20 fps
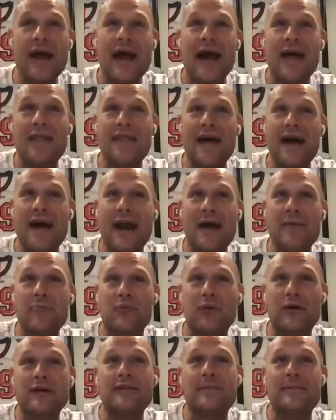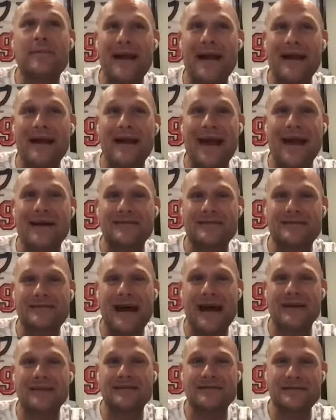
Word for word: And then I bring the bank accounts down to